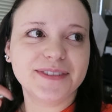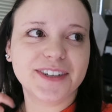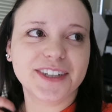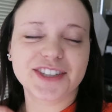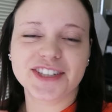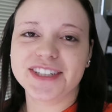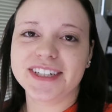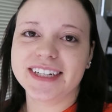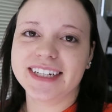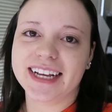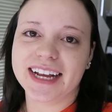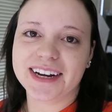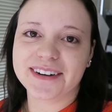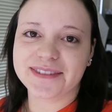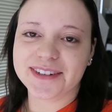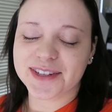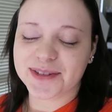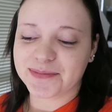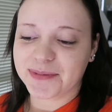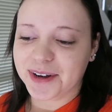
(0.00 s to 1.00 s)
Christian didn't get a
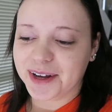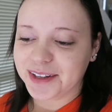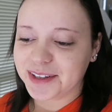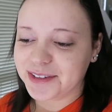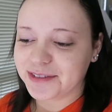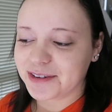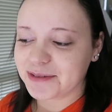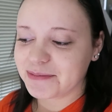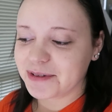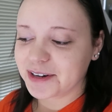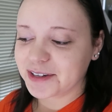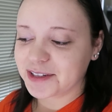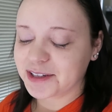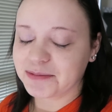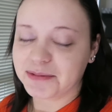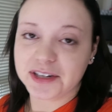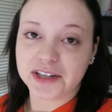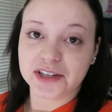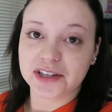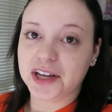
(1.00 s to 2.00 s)
response from her. So
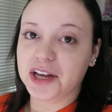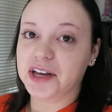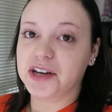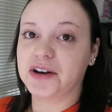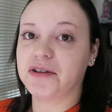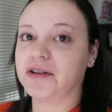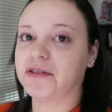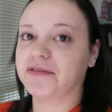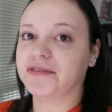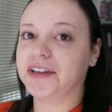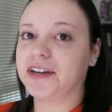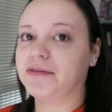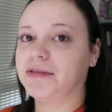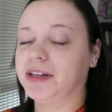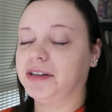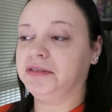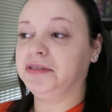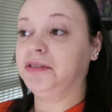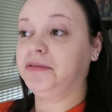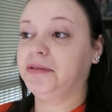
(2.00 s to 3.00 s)
we just like go over there. We're
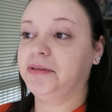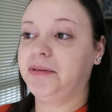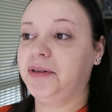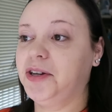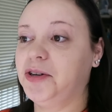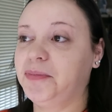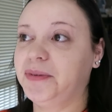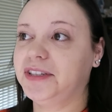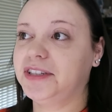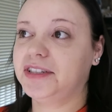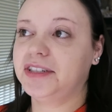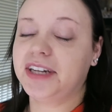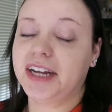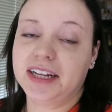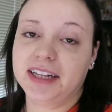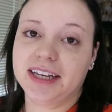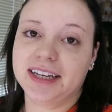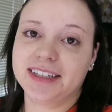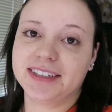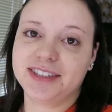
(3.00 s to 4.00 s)
like, oh, well, we hope it's
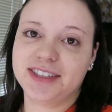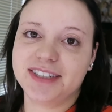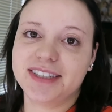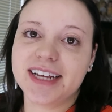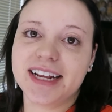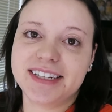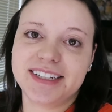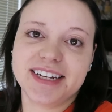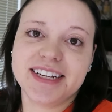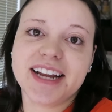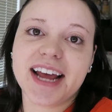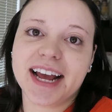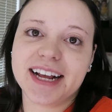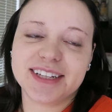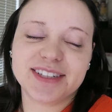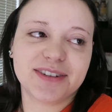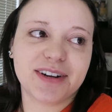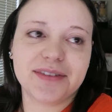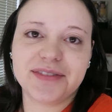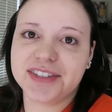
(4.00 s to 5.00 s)
tonight. Like she said
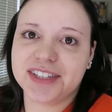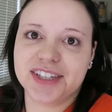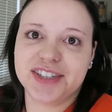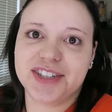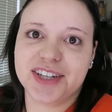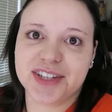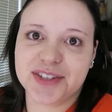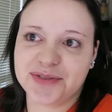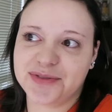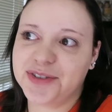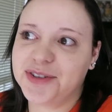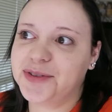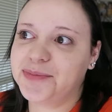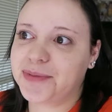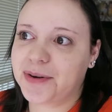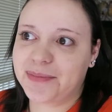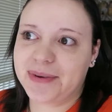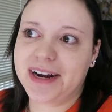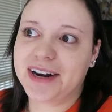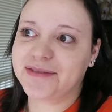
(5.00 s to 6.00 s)
tonight. So obviously she has food
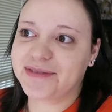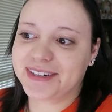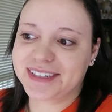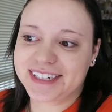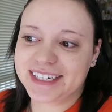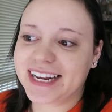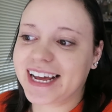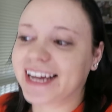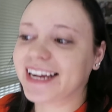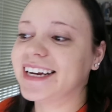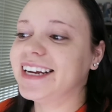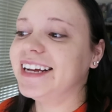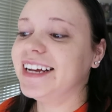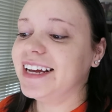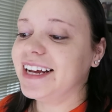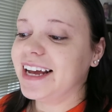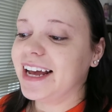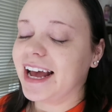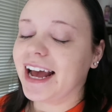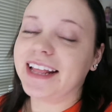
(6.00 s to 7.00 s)
prepared for tonight.
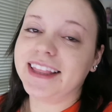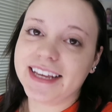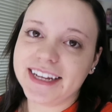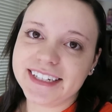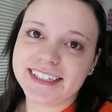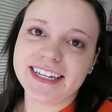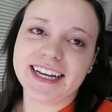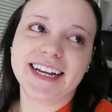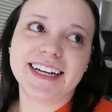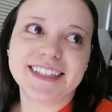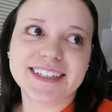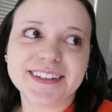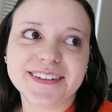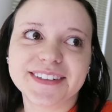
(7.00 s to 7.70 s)
And they did.